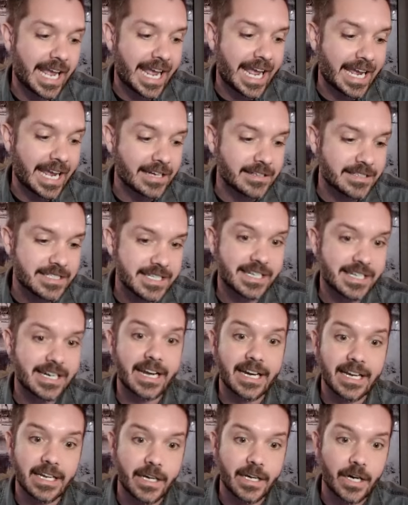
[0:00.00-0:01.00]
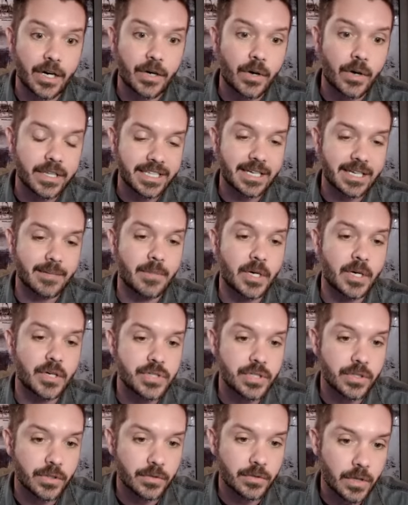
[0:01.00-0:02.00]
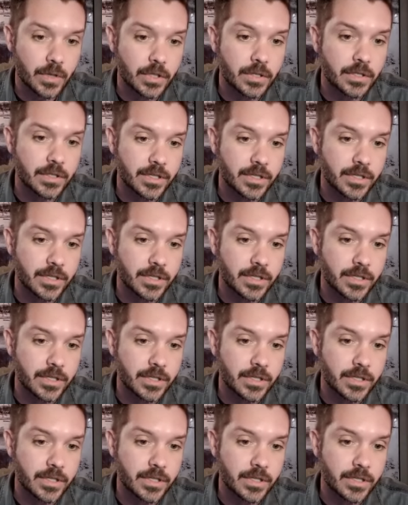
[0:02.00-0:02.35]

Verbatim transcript: and to kind of go on the emotional roller